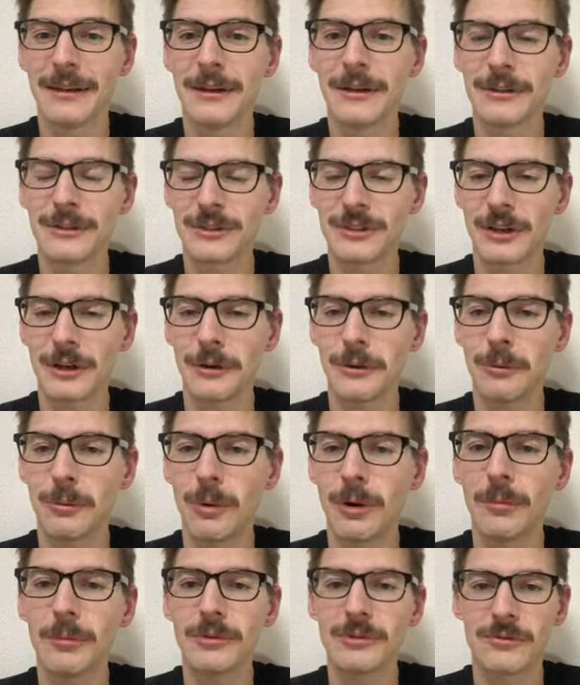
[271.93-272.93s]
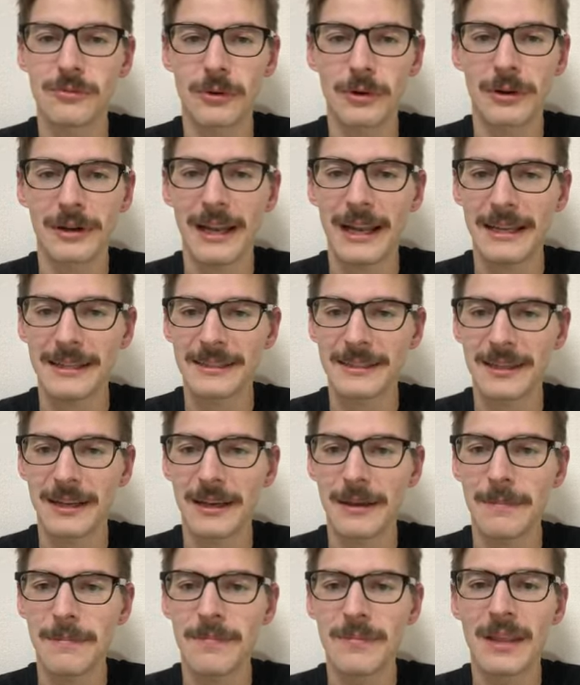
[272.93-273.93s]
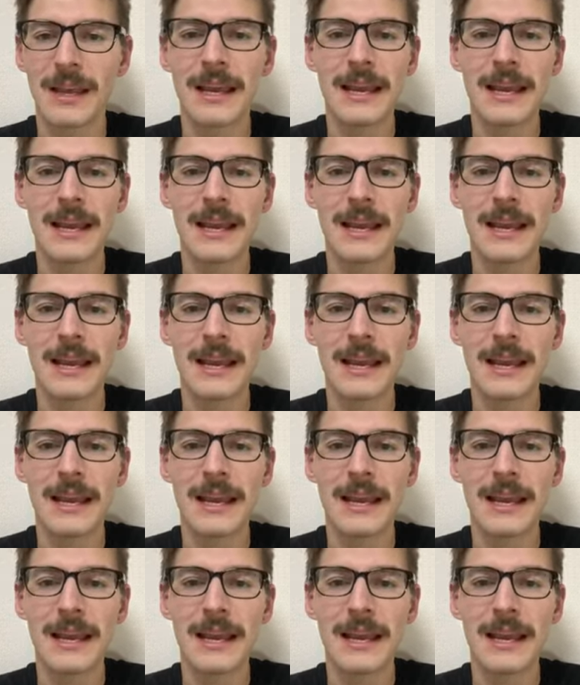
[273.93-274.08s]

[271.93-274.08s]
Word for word: So what was wrong last time?